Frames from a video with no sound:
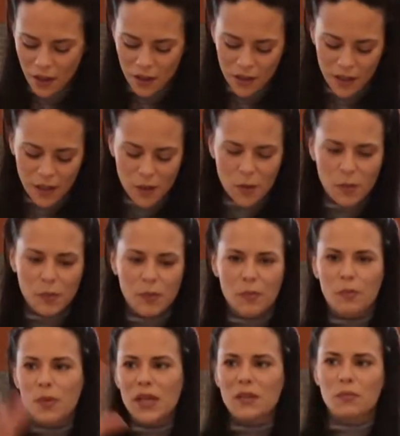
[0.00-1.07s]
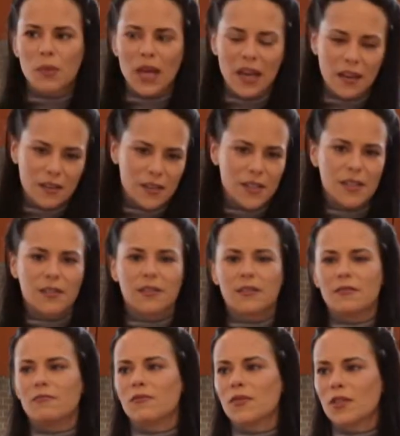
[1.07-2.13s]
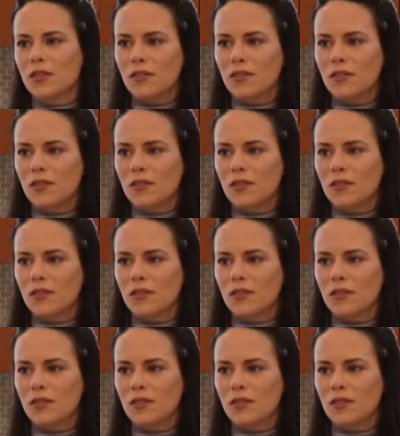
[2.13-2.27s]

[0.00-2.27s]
you know, big banks and